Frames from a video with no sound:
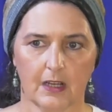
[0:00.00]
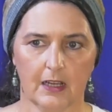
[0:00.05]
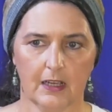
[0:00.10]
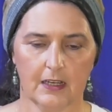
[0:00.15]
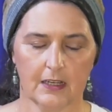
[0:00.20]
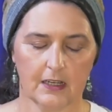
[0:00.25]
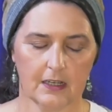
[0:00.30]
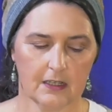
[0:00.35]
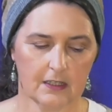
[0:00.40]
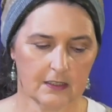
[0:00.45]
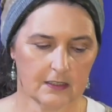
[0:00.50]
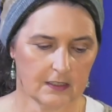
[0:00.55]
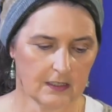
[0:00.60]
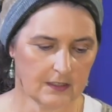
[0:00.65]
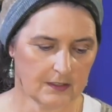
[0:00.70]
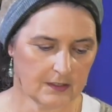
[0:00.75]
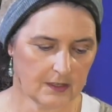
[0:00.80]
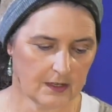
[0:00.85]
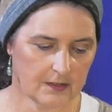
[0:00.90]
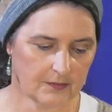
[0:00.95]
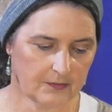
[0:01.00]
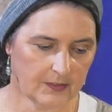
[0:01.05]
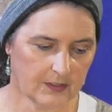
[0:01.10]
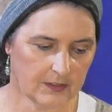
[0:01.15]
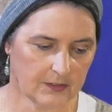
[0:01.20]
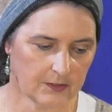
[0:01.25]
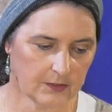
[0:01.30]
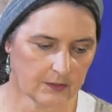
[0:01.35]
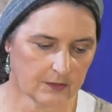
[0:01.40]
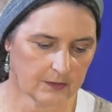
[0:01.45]
And uh, I, I
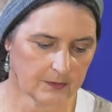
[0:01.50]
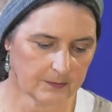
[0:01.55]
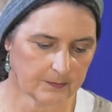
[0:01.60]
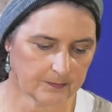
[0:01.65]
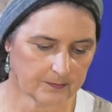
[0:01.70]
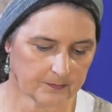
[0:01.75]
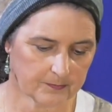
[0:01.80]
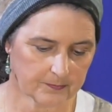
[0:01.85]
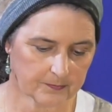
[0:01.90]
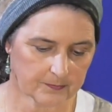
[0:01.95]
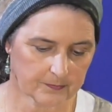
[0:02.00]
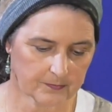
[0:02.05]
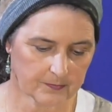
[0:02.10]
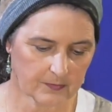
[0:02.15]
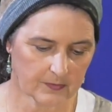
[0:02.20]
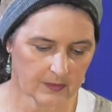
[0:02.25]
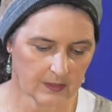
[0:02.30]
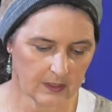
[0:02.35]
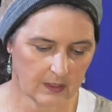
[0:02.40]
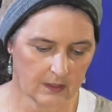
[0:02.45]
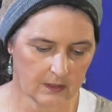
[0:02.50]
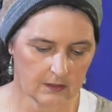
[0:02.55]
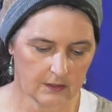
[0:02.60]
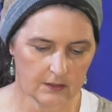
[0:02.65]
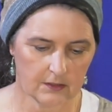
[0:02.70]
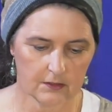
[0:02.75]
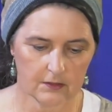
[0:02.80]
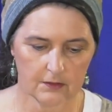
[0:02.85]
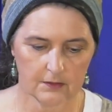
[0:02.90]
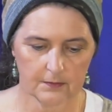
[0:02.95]
found a, a
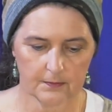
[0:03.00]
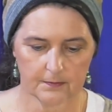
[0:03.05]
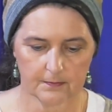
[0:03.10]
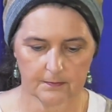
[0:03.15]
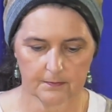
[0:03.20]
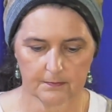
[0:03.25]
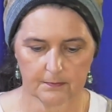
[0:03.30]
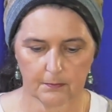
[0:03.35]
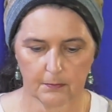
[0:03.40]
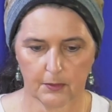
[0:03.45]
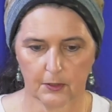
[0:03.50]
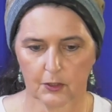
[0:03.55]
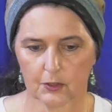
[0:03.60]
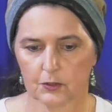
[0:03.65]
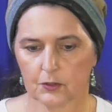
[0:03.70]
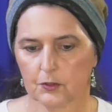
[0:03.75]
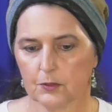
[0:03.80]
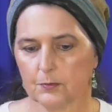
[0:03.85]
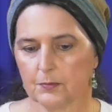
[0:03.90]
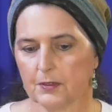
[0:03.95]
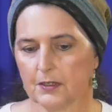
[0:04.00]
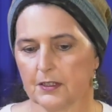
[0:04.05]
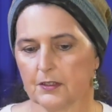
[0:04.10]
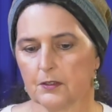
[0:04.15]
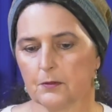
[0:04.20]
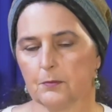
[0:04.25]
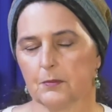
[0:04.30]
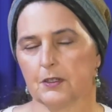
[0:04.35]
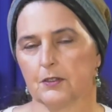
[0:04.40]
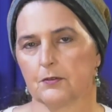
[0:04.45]
little blurb in
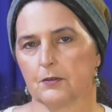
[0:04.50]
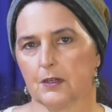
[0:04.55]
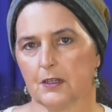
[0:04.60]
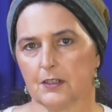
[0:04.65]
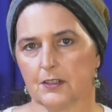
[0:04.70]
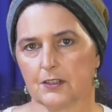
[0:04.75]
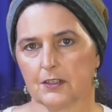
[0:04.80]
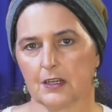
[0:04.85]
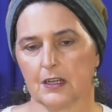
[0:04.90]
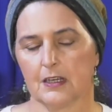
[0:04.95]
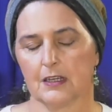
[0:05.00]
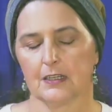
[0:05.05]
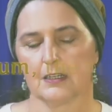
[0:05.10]
the Midrash